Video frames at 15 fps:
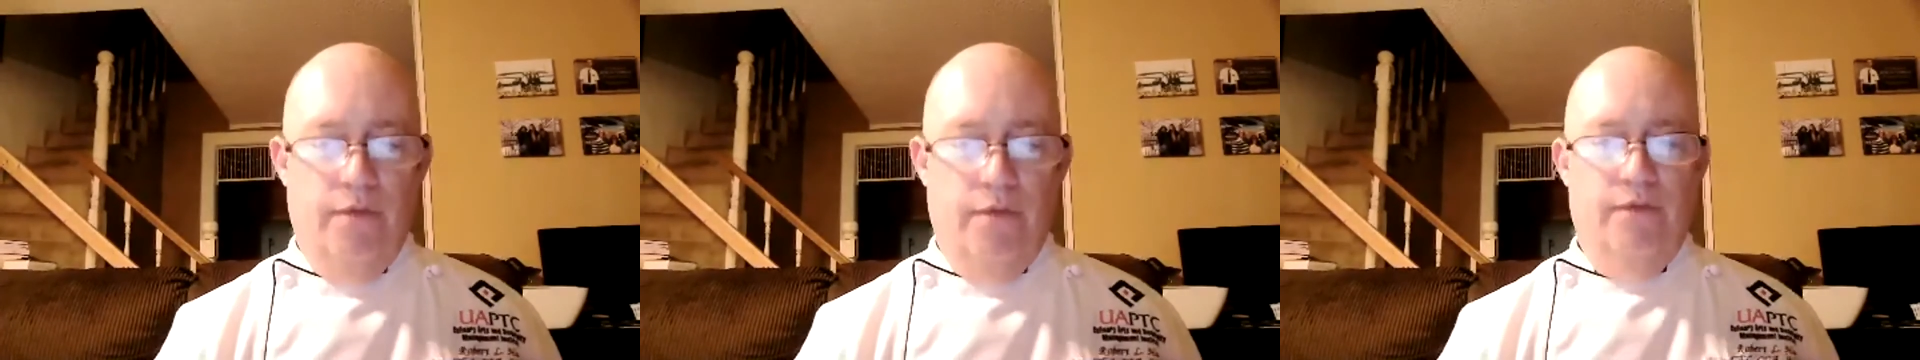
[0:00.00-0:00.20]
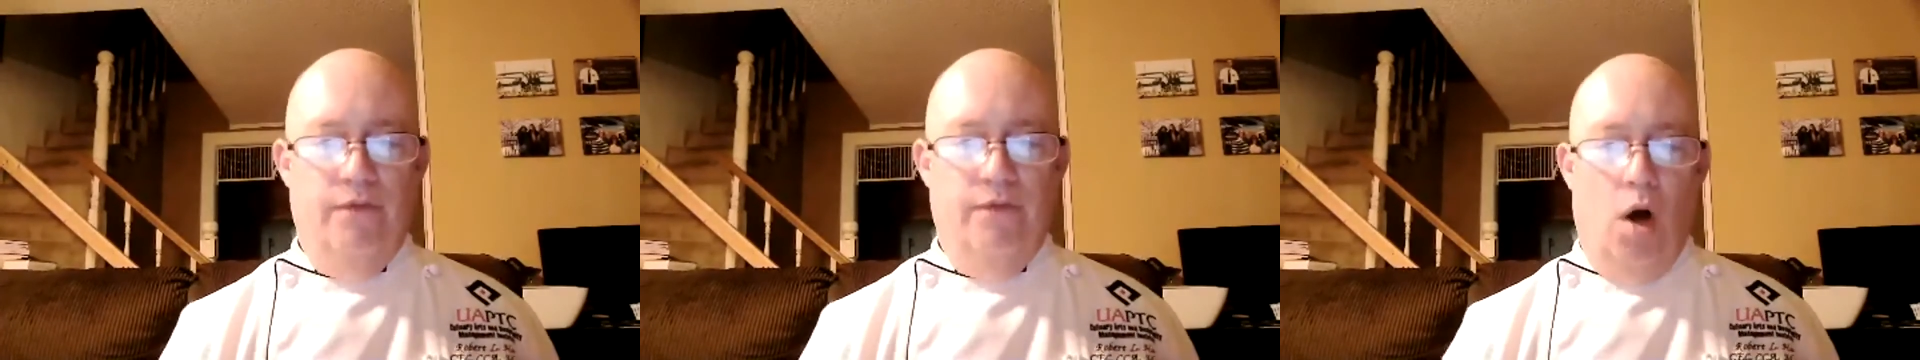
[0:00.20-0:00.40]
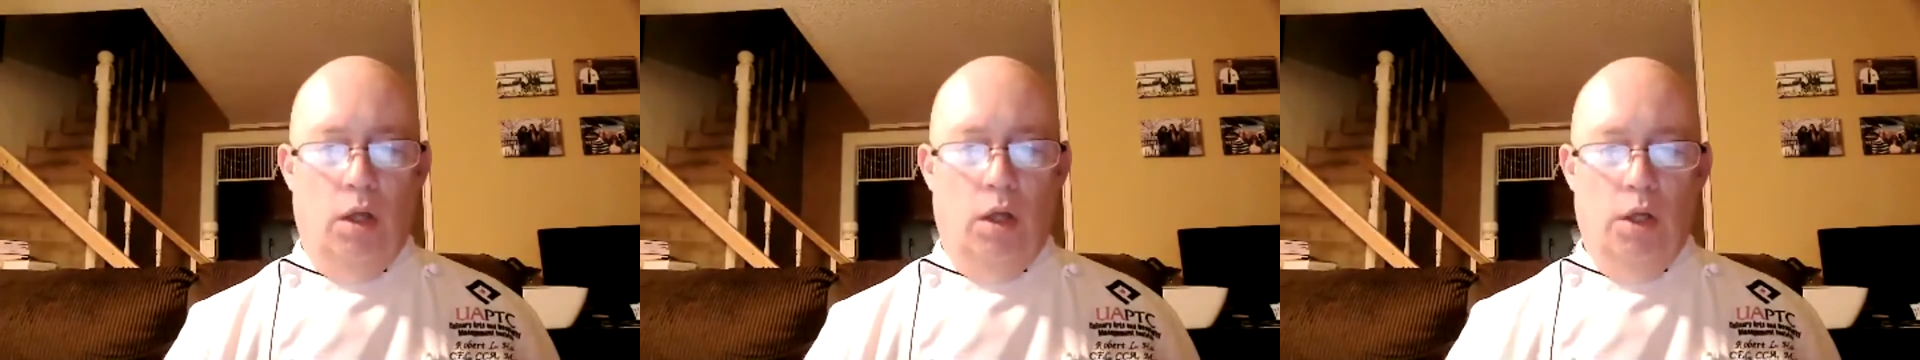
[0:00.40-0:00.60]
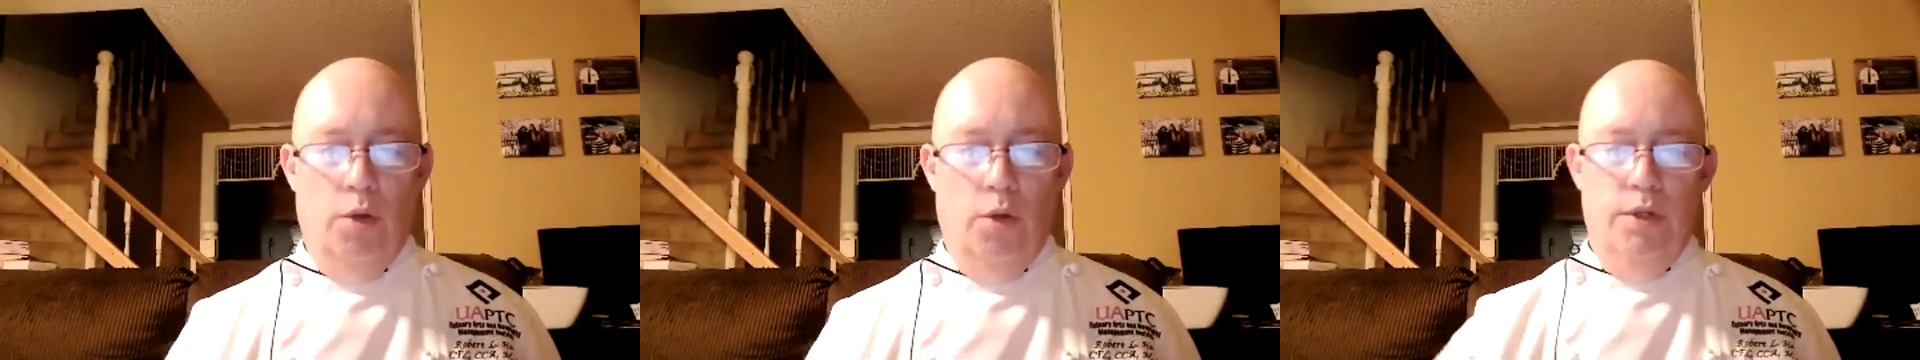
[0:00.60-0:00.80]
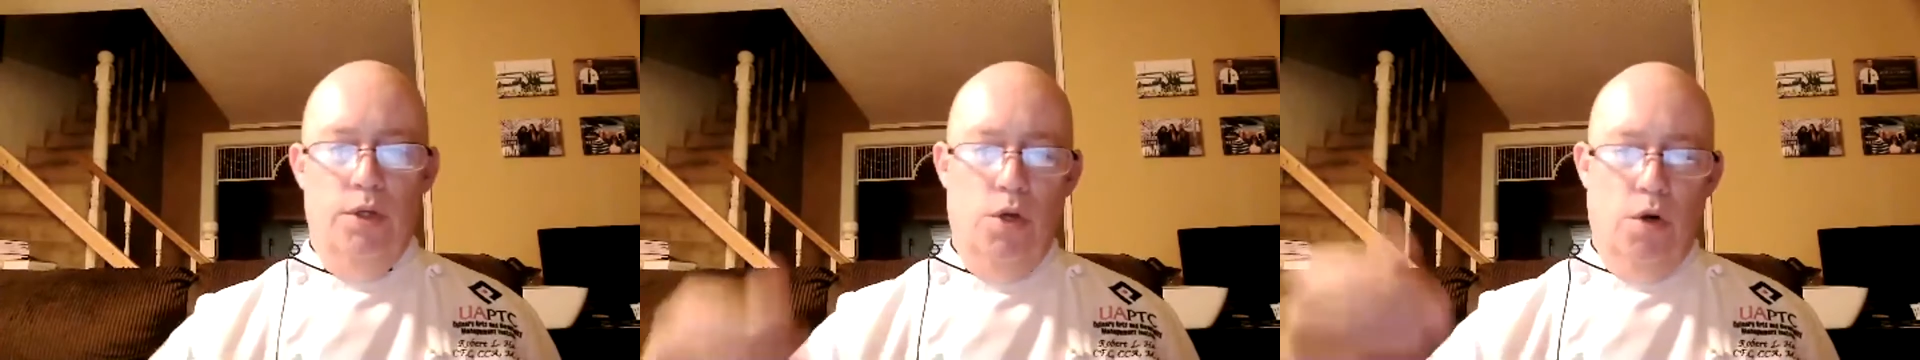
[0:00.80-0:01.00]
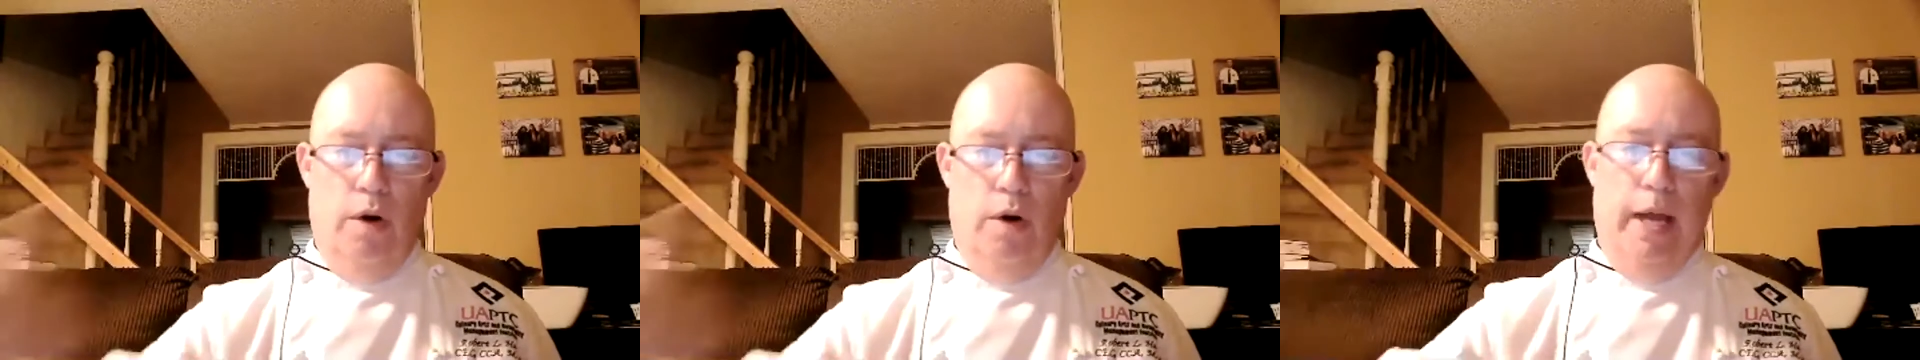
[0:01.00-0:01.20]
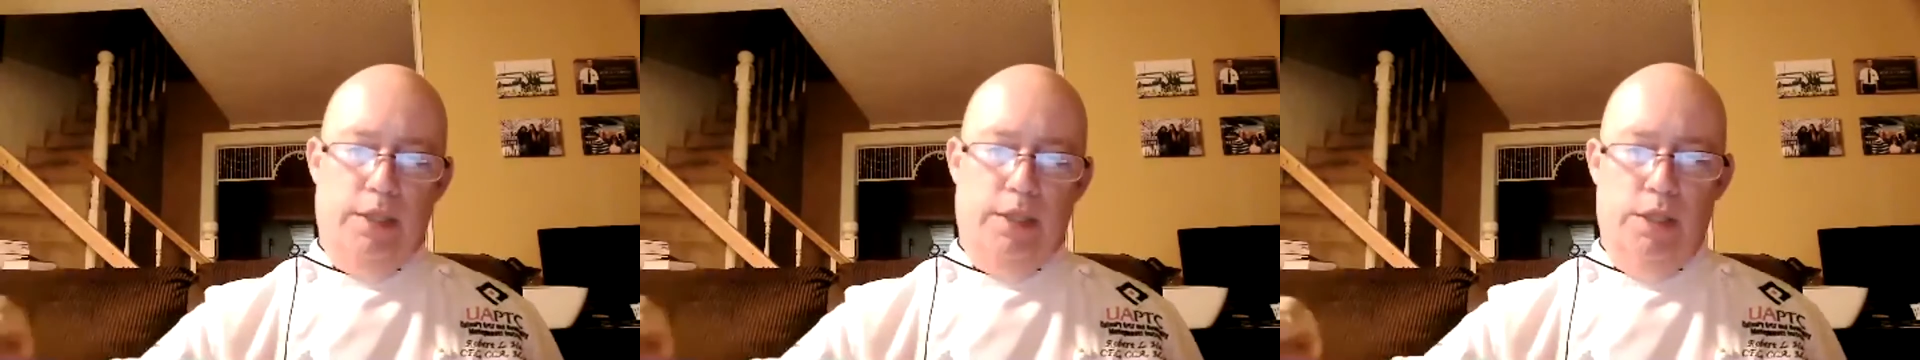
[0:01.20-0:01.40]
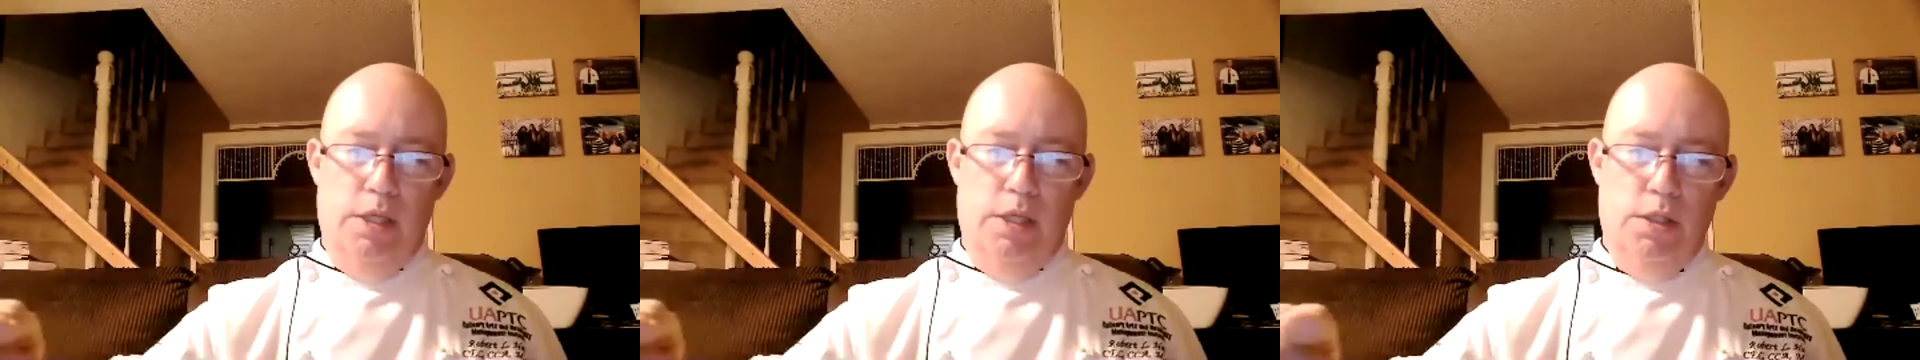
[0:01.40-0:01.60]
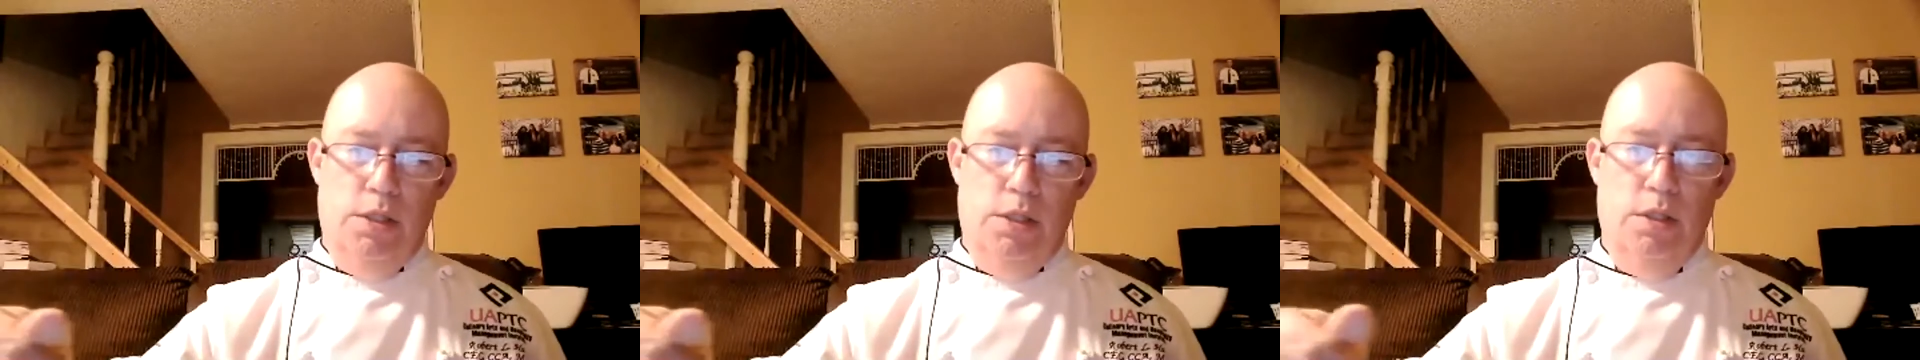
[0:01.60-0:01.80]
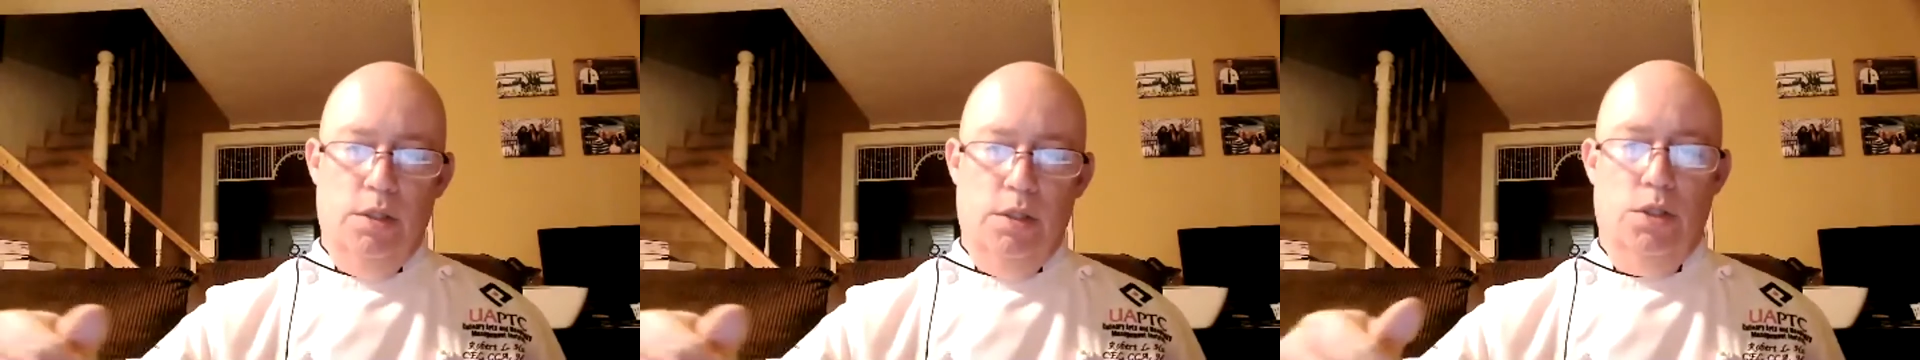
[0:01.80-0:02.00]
Follow the directions.